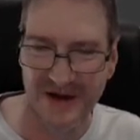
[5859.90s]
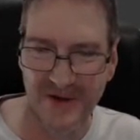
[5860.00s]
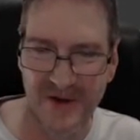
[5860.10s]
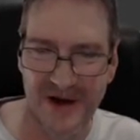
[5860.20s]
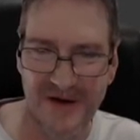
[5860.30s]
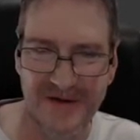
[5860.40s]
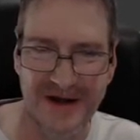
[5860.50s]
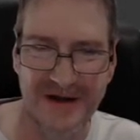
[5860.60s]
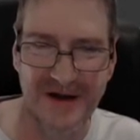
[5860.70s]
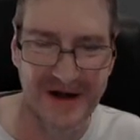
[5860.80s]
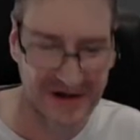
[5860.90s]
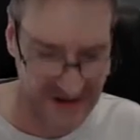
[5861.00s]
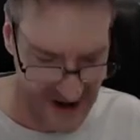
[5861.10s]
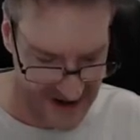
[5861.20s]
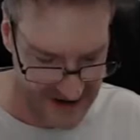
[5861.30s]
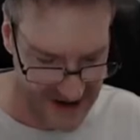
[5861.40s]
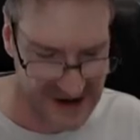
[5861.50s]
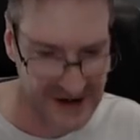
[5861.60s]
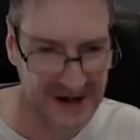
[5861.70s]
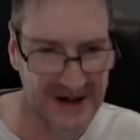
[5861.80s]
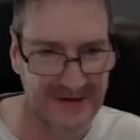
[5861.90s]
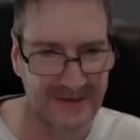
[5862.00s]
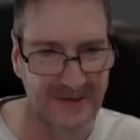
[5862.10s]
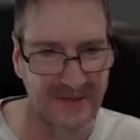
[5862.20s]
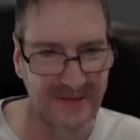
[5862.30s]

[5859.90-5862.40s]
not that I'm aware of, Edo. I don't I don't actually